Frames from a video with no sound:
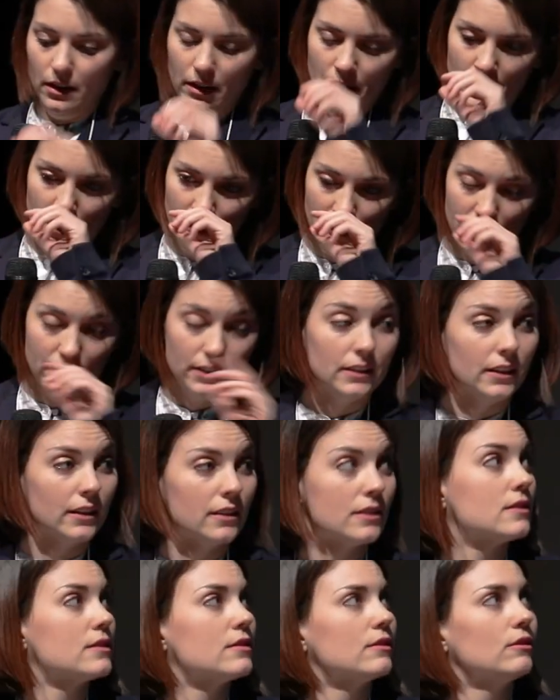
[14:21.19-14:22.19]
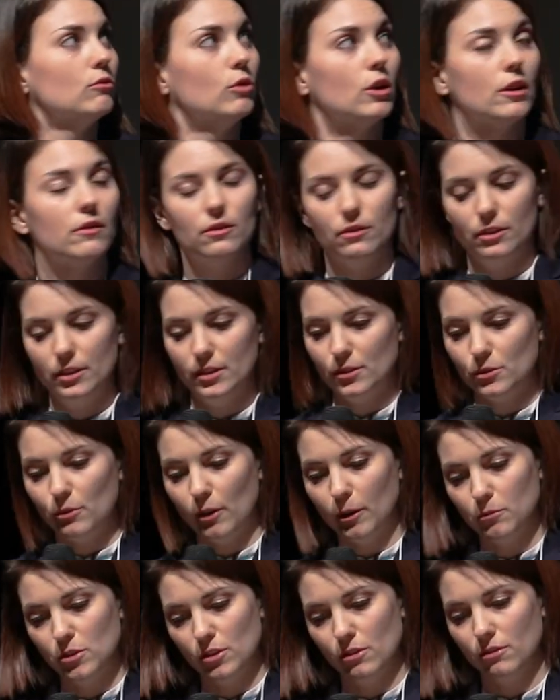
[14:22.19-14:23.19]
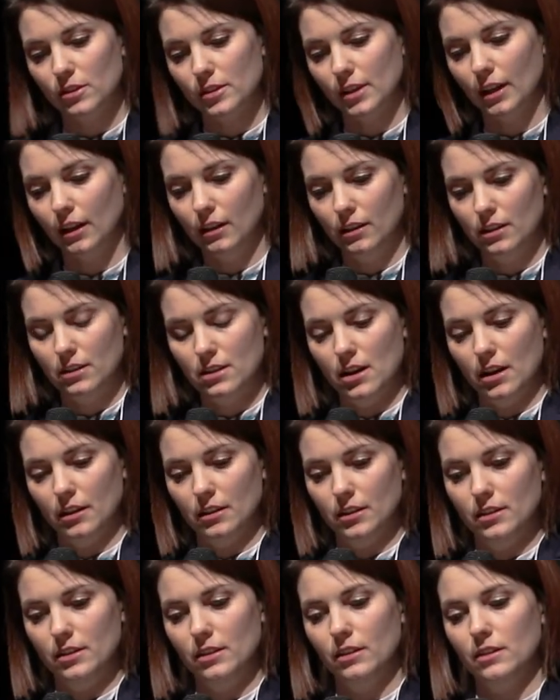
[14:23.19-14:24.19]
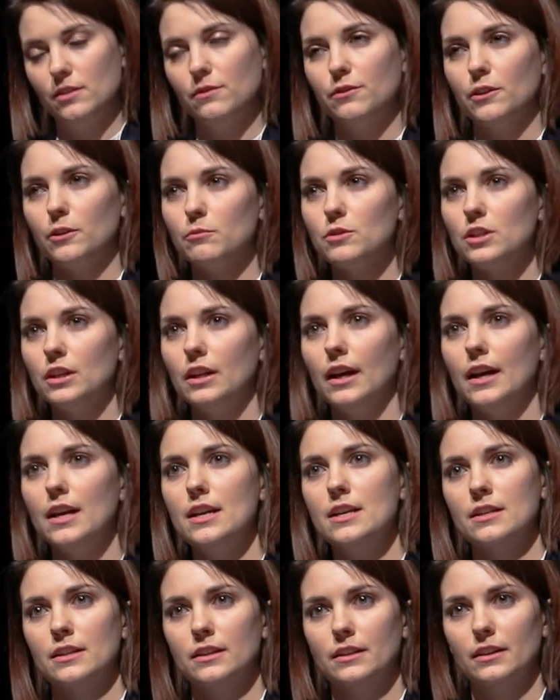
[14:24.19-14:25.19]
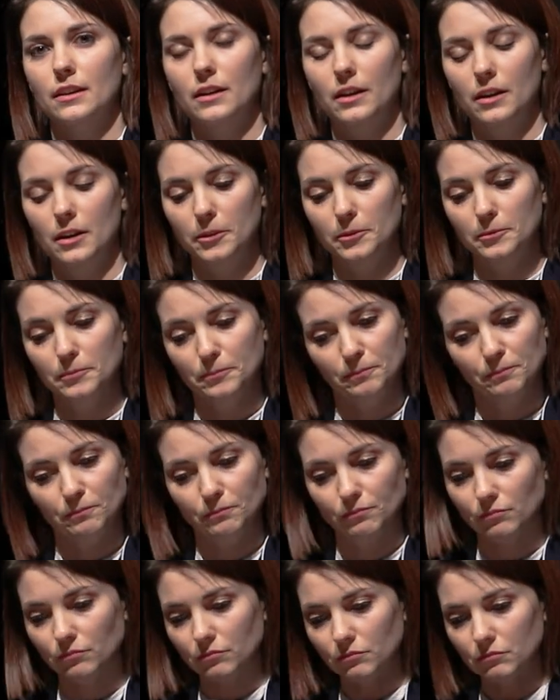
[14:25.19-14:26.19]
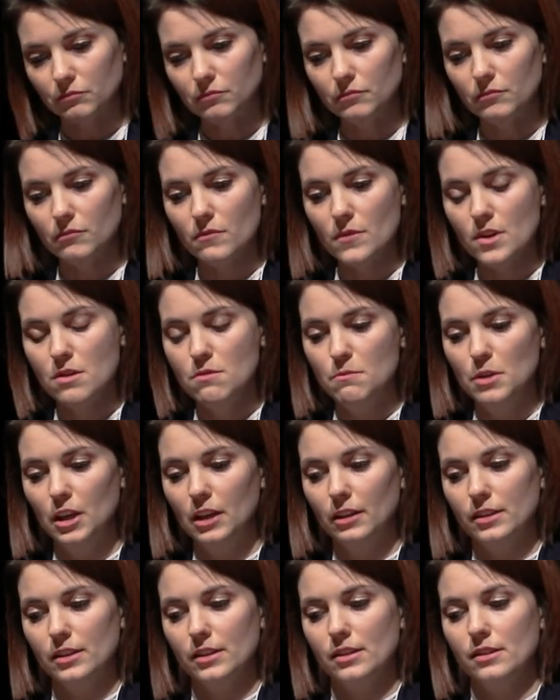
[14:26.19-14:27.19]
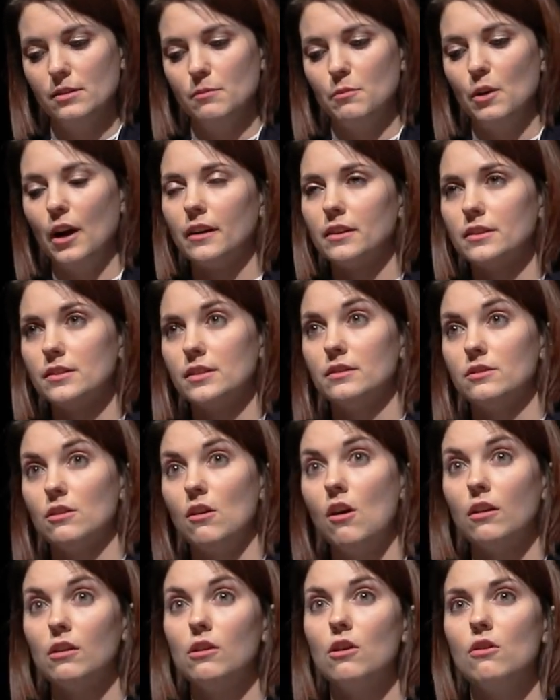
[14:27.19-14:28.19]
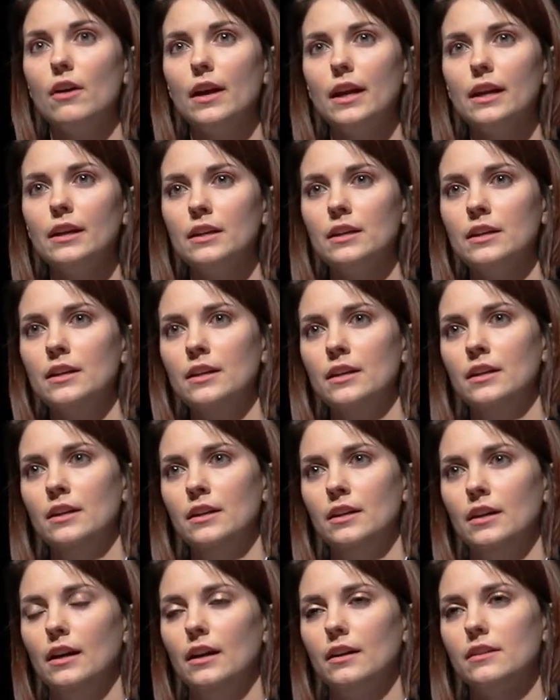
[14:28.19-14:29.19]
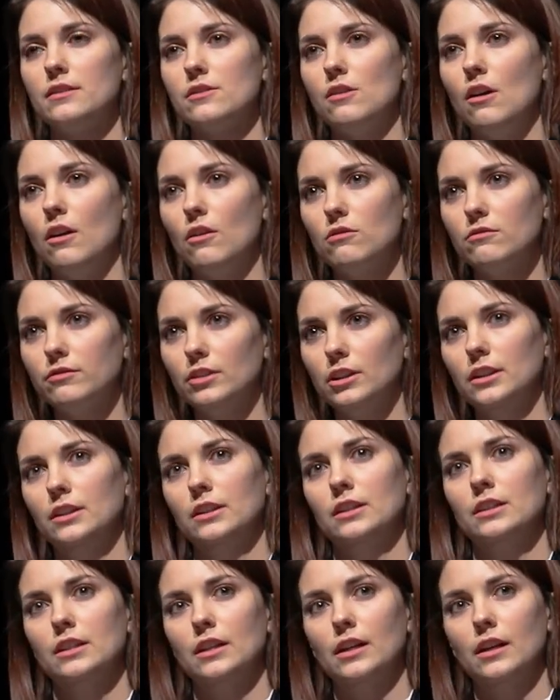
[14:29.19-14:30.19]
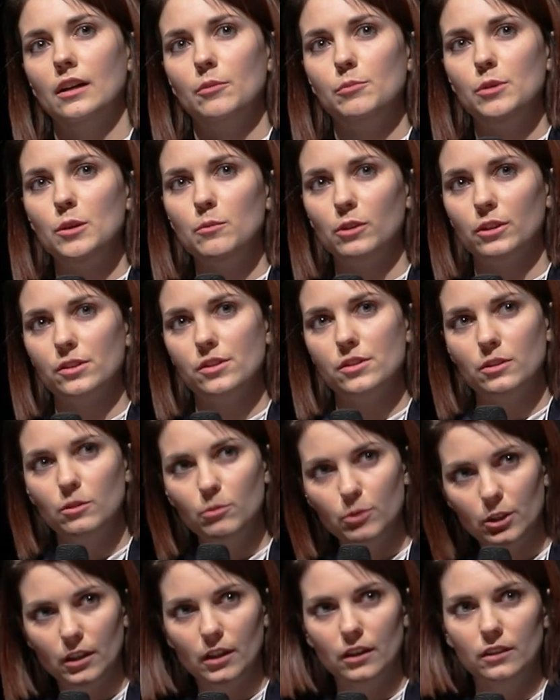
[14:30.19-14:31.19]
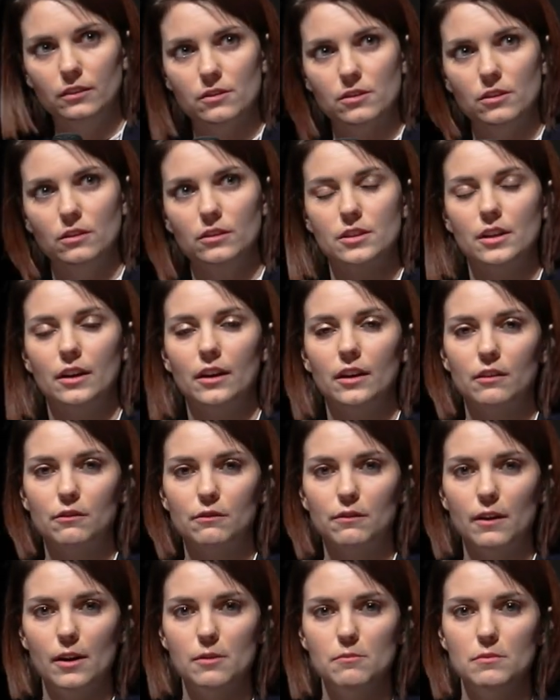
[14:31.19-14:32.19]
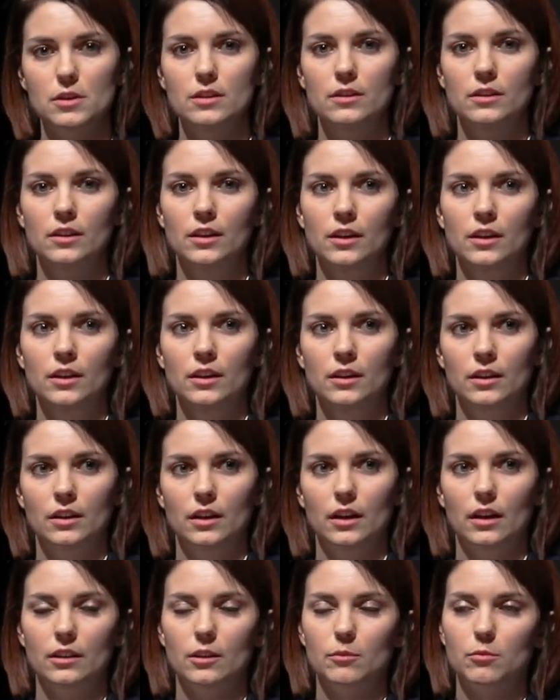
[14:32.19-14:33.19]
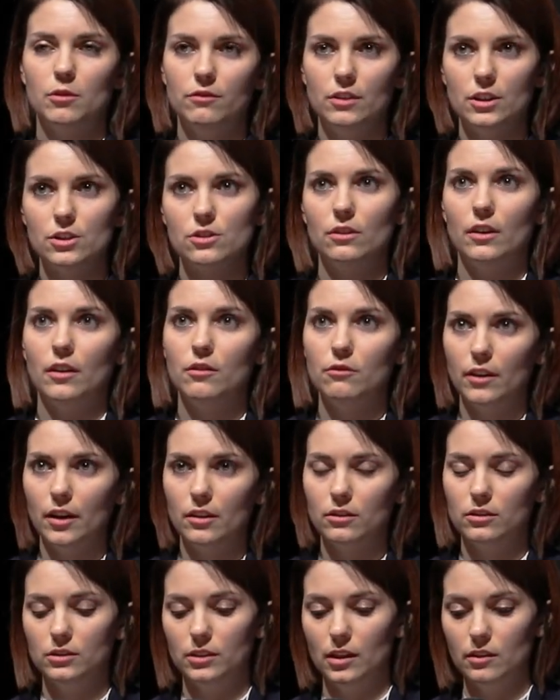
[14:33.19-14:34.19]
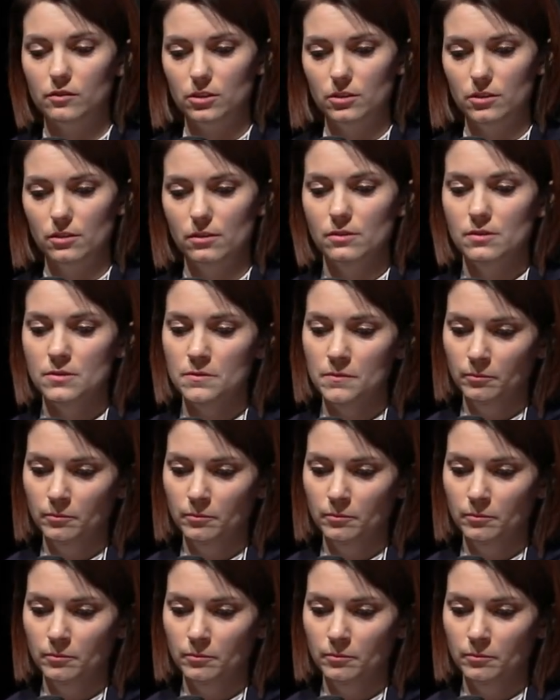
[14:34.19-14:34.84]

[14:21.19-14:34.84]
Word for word: and that's one of the reasons why I'm so excited uh, to see this film today, um, because this is a practice that's ongoing uh, it's not over. Uh, people are still being held in solitary confinement at the provincial and federal levels.